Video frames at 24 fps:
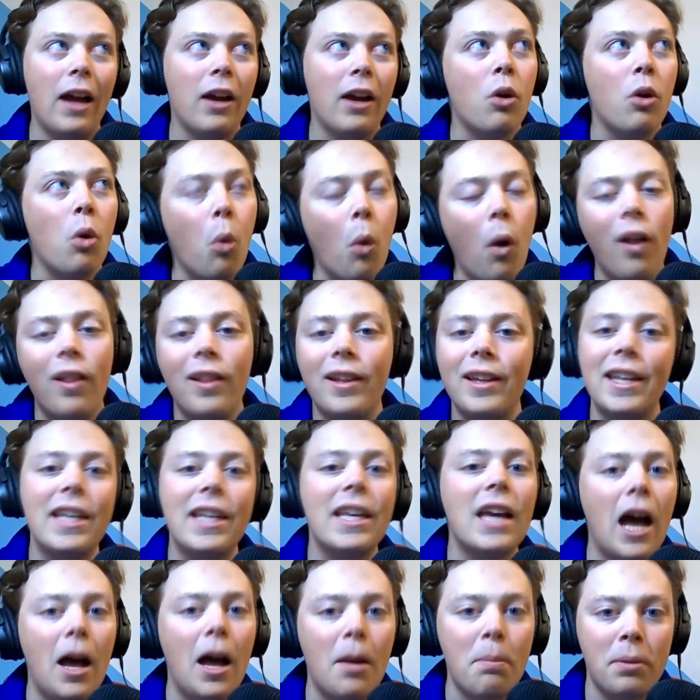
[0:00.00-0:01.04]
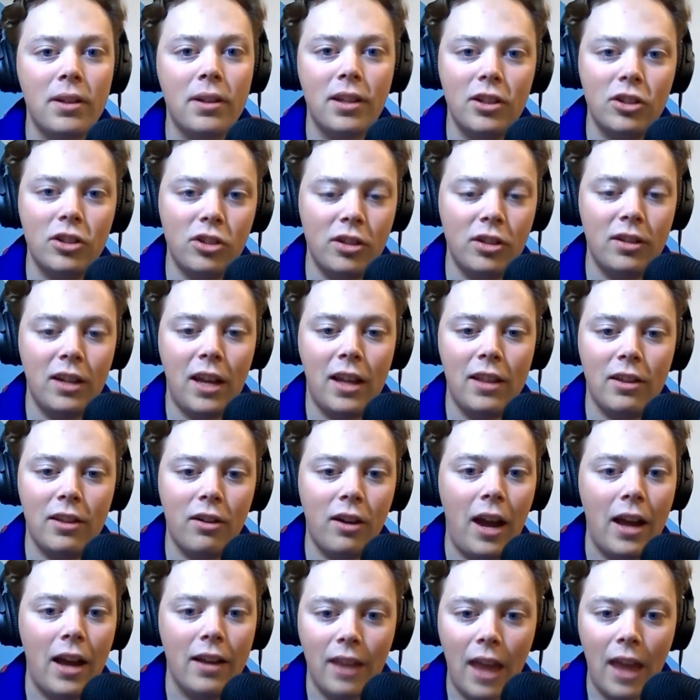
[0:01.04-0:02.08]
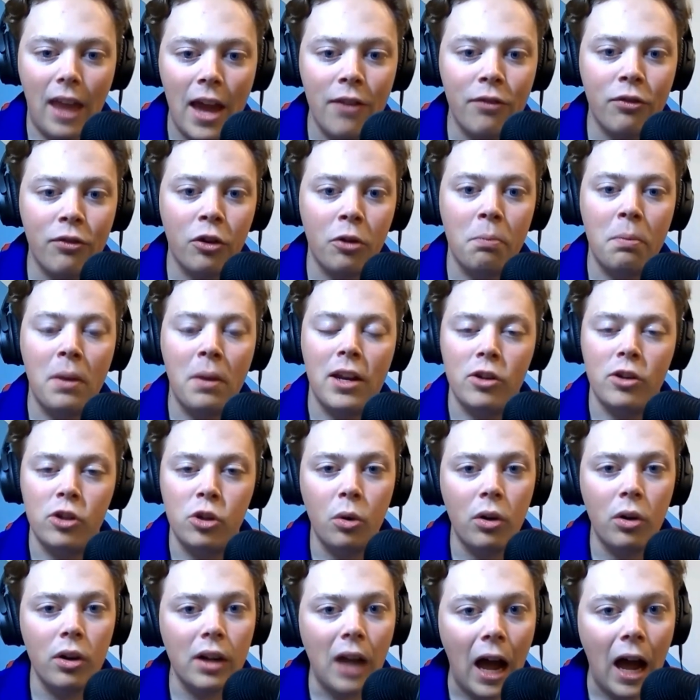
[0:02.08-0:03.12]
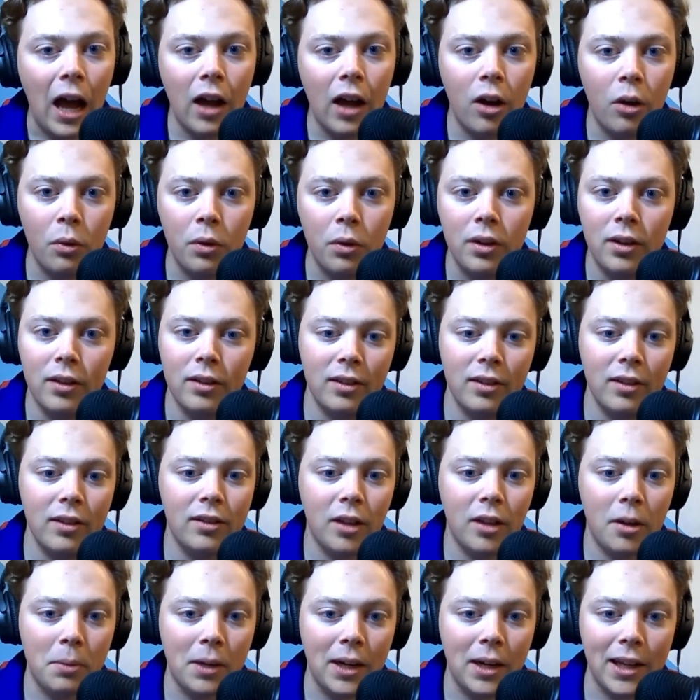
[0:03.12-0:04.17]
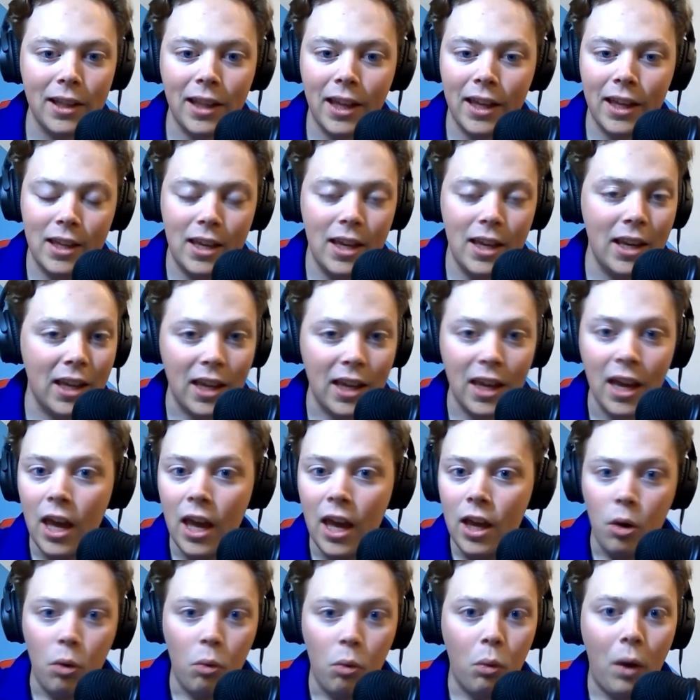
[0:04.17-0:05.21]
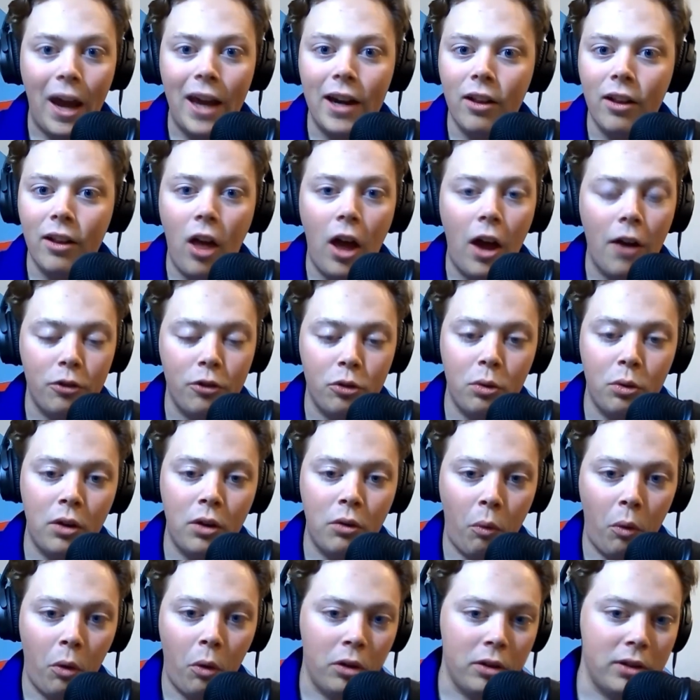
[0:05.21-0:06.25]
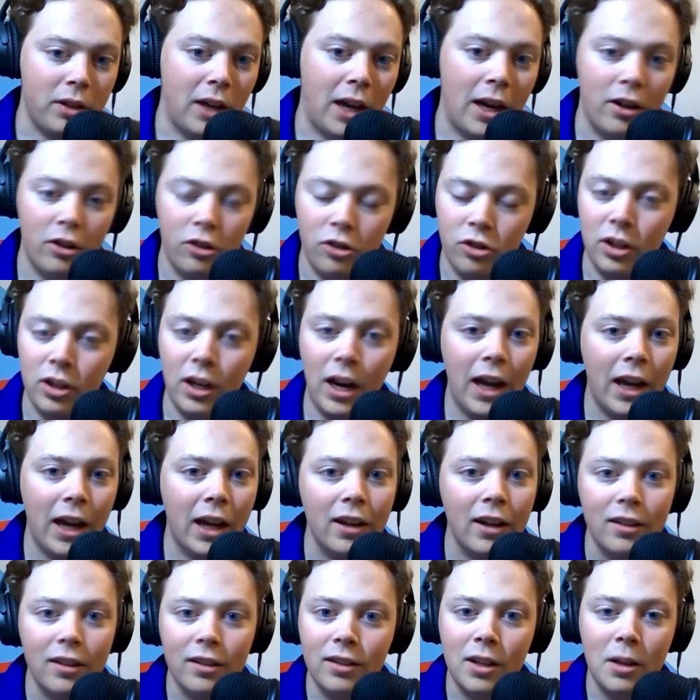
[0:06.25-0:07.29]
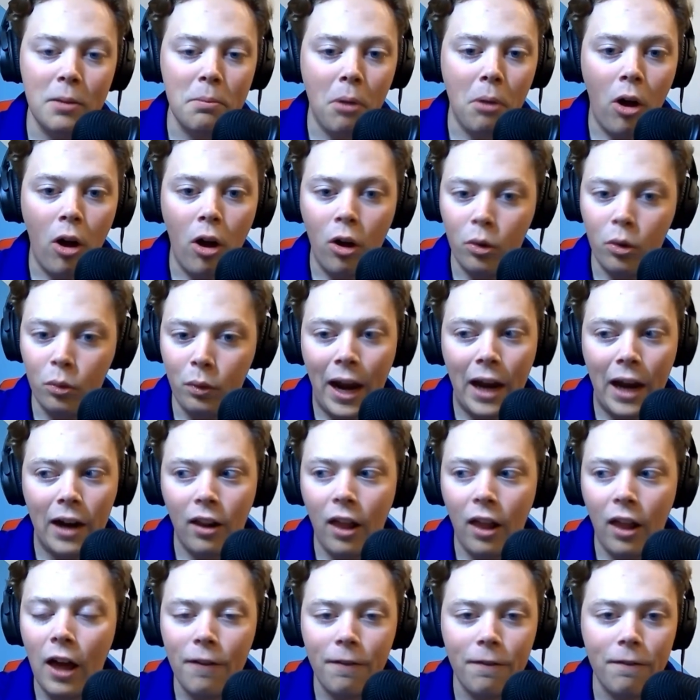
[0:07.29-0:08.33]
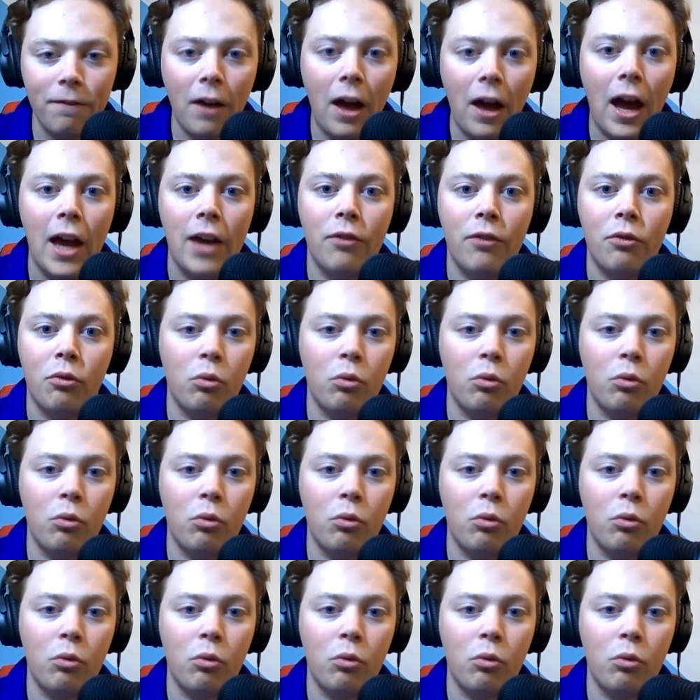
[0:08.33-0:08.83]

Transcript: quality competition that there has ever been. You are not going to see somebody like Kenny rattle off 12 world titles. You're not going to see Paul rattle off 5.